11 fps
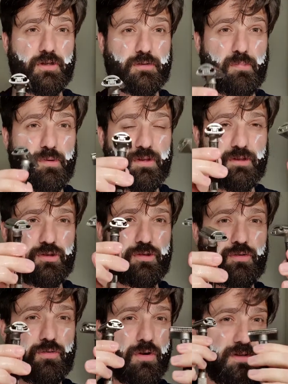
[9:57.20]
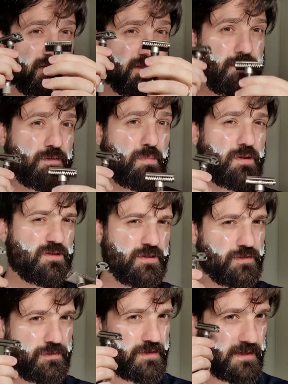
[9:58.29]
just put the two on the same spot
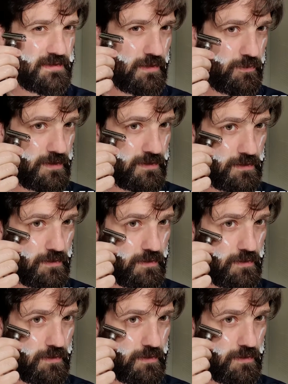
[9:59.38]
just to test a little bit.